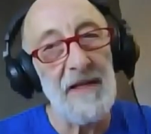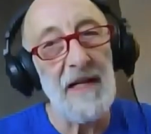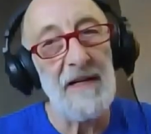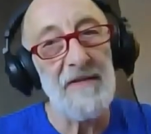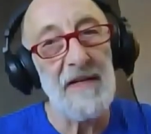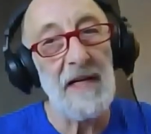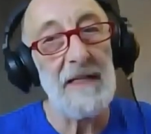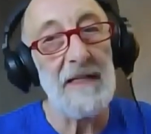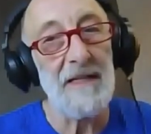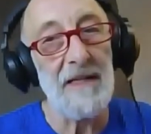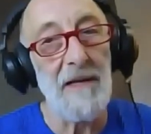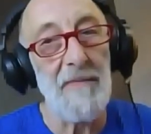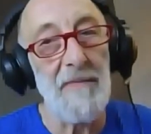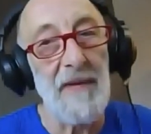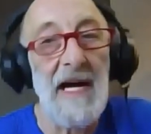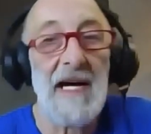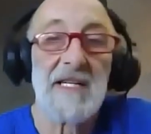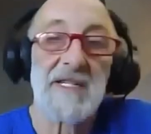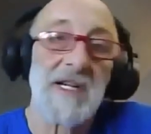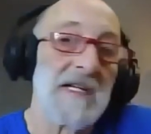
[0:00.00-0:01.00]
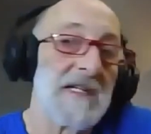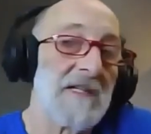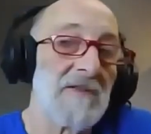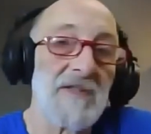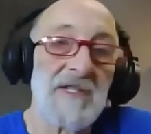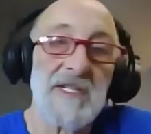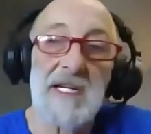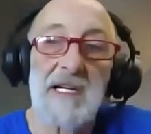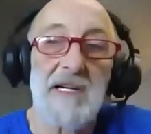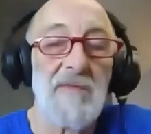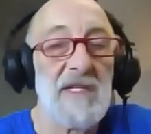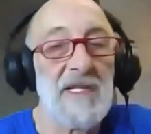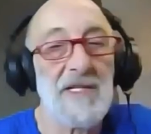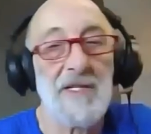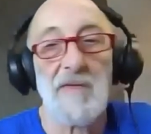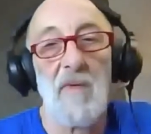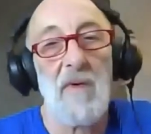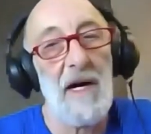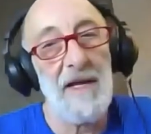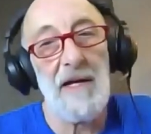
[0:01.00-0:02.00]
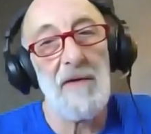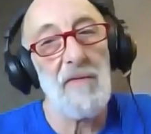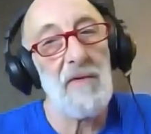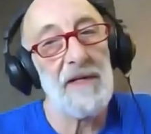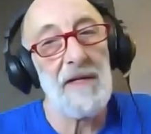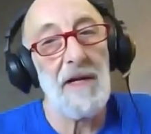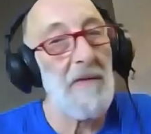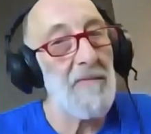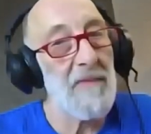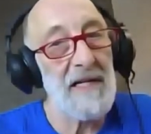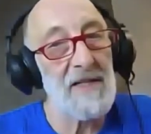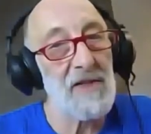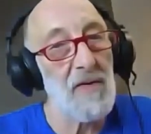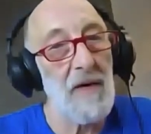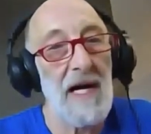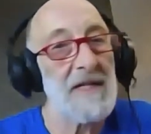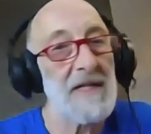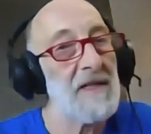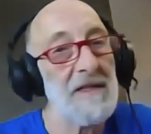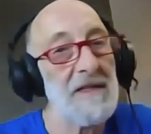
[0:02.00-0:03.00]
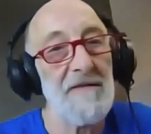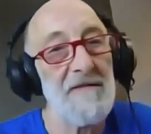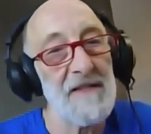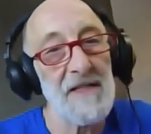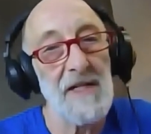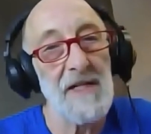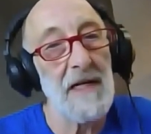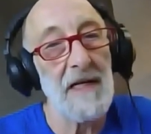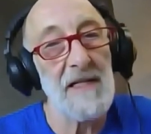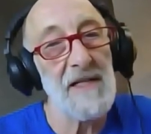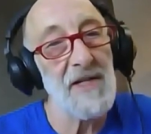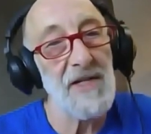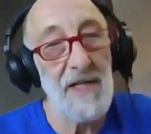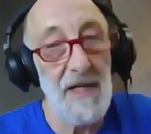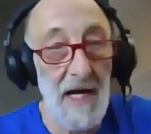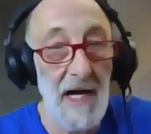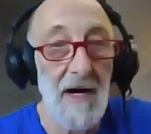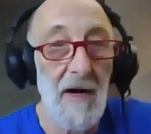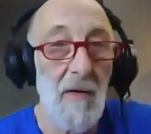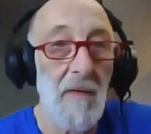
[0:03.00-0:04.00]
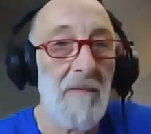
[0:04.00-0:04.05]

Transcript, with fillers: they've done it in the past. I don't see any reason why they would not be attracted to visiting us now.